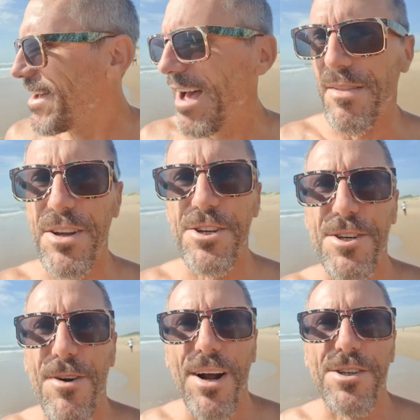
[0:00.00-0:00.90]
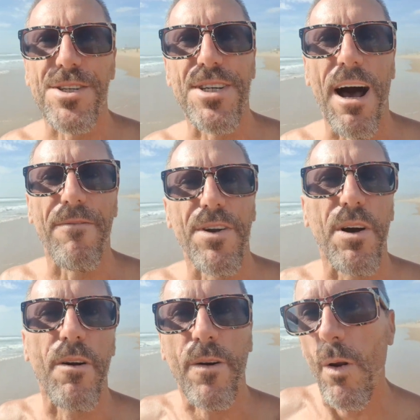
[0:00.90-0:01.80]
And then you surround yourself in
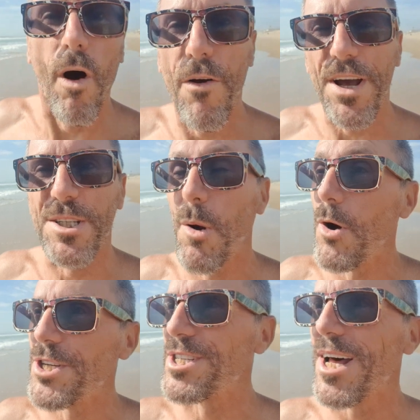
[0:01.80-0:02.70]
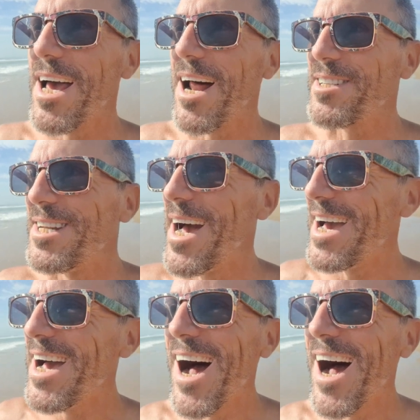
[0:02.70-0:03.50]
a glorious, gorgeous day like today.